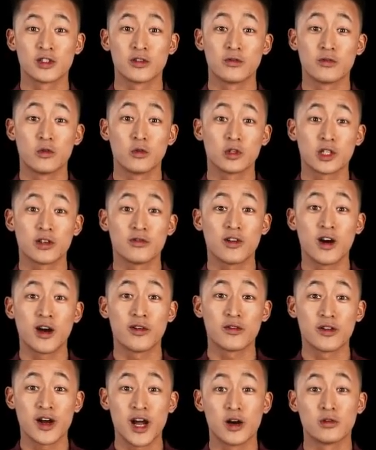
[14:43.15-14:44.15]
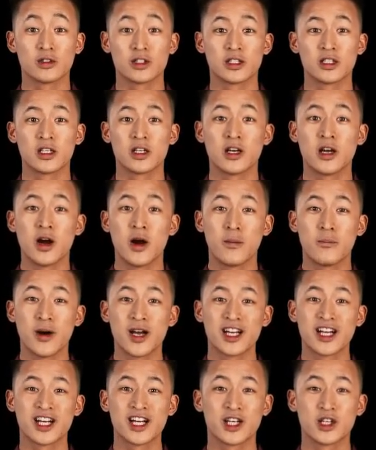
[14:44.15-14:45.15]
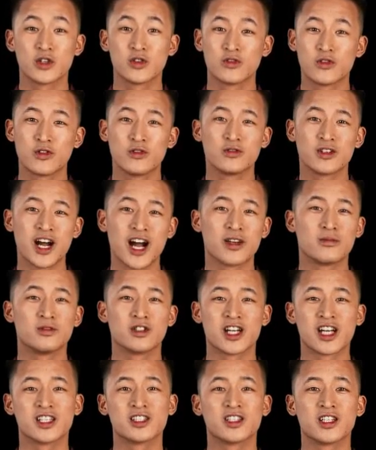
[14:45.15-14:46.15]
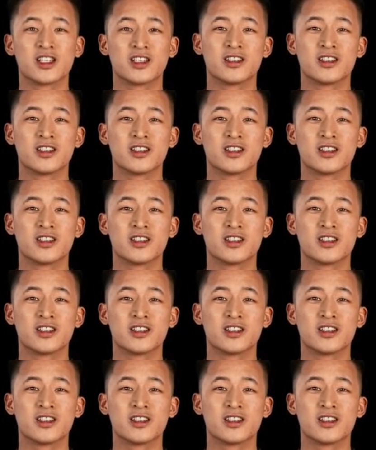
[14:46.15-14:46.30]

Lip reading: 45,000, making it a true game changer.